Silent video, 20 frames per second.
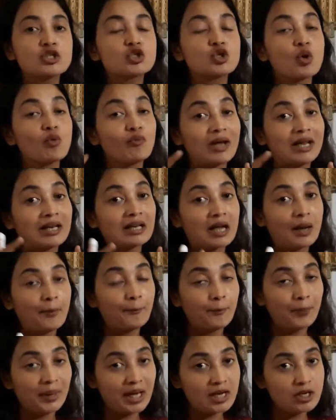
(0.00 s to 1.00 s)
so when
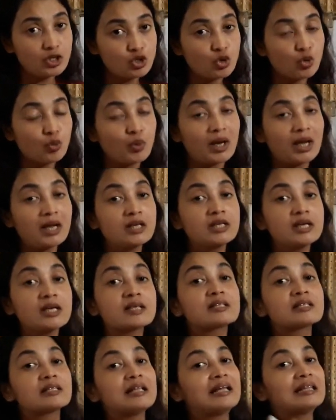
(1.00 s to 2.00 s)
compared to
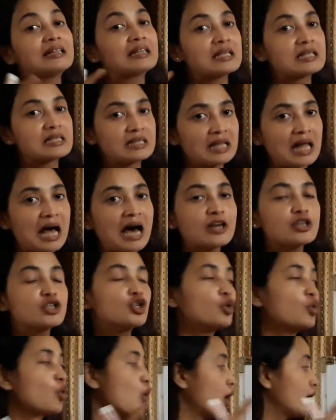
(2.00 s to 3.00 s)
radius, length is large,
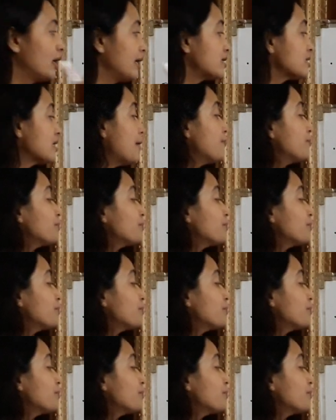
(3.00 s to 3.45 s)
you call it